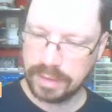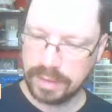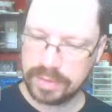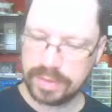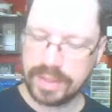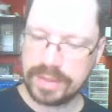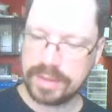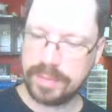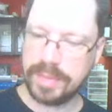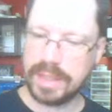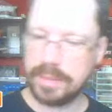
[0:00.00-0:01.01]
So that's a
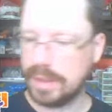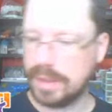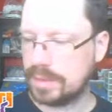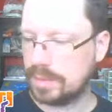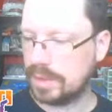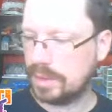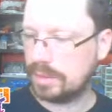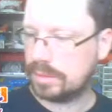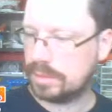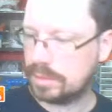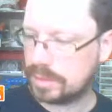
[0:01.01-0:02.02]
big mess, right?
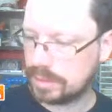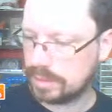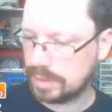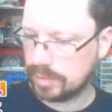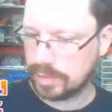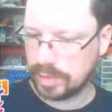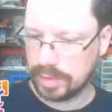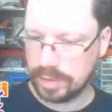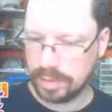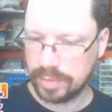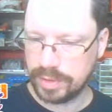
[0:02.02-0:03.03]
So I'm gonna
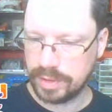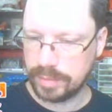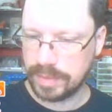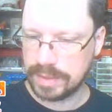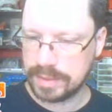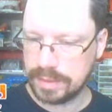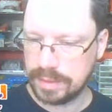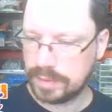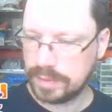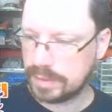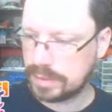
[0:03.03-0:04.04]
lower the opacity of
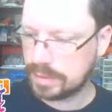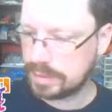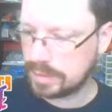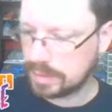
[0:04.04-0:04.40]
this.